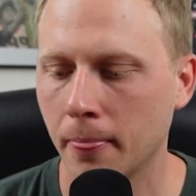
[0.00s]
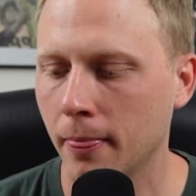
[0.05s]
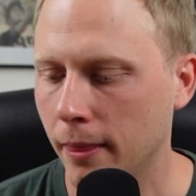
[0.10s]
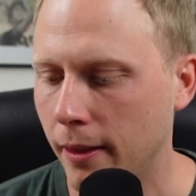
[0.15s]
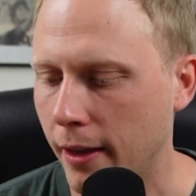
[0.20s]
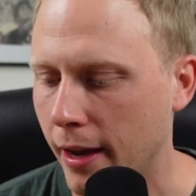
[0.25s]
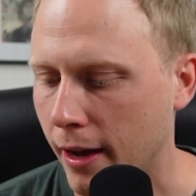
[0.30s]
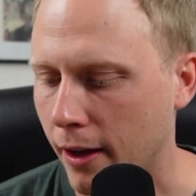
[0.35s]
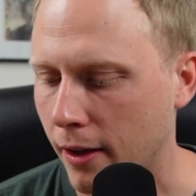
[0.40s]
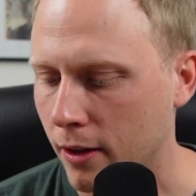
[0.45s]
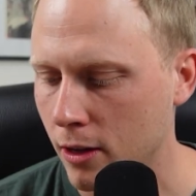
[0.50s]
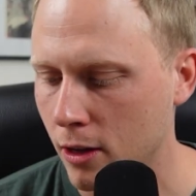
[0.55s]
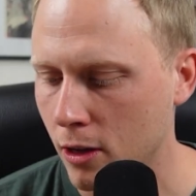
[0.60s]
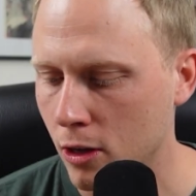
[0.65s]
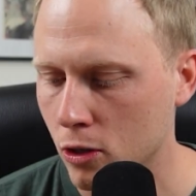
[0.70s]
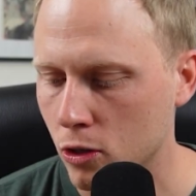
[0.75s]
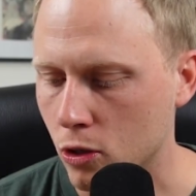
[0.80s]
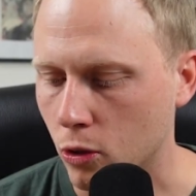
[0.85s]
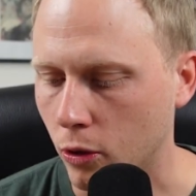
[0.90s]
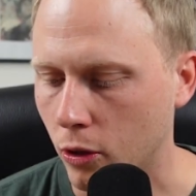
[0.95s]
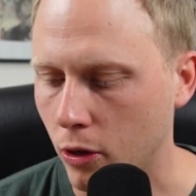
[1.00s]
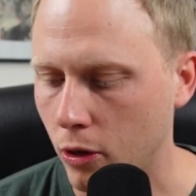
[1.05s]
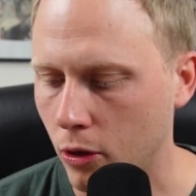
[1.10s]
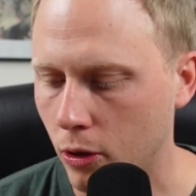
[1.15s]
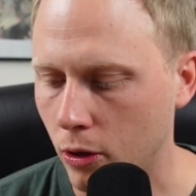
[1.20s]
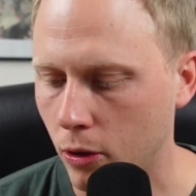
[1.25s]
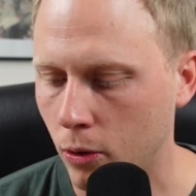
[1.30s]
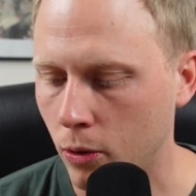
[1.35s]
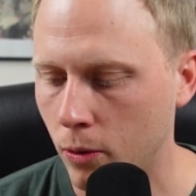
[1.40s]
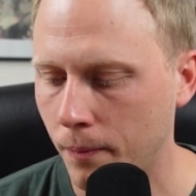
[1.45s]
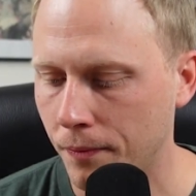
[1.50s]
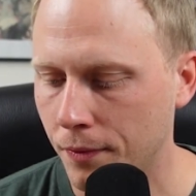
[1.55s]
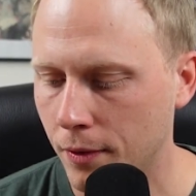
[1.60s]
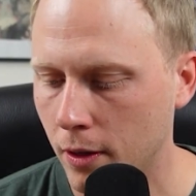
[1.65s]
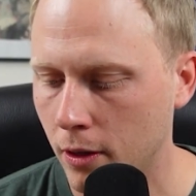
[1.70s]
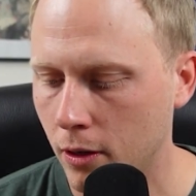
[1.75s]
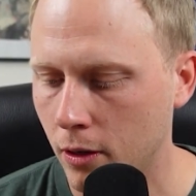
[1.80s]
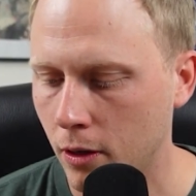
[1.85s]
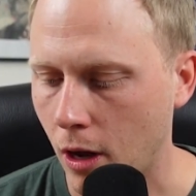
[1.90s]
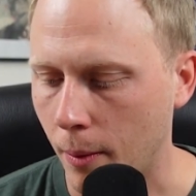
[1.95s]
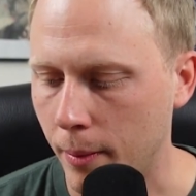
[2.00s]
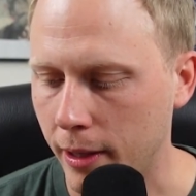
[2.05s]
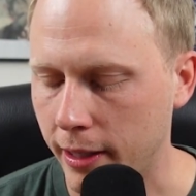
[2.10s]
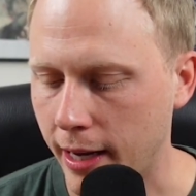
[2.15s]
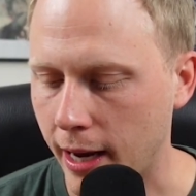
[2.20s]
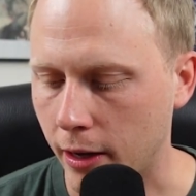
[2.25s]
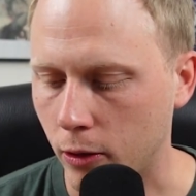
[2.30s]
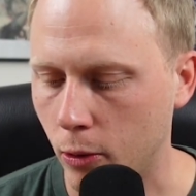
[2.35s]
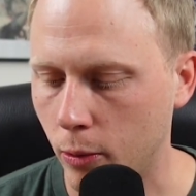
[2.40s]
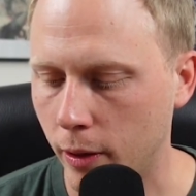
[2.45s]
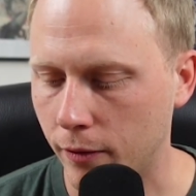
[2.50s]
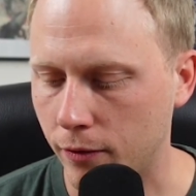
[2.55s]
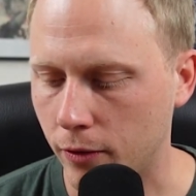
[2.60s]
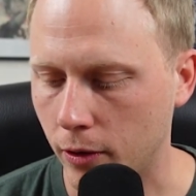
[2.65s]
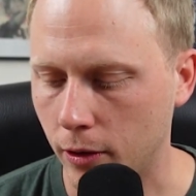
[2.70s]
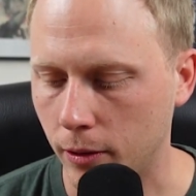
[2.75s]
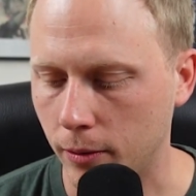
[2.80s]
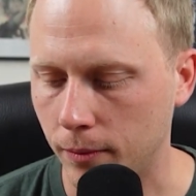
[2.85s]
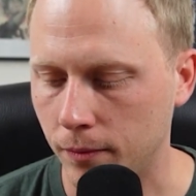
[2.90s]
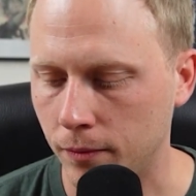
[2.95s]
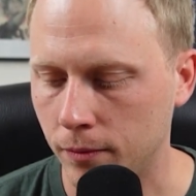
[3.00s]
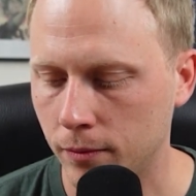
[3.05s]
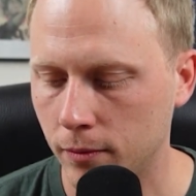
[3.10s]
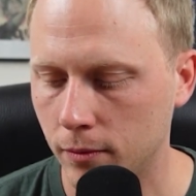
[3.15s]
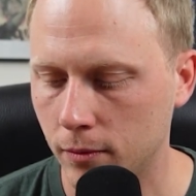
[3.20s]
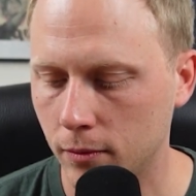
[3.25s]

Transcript: Yeah. So you went from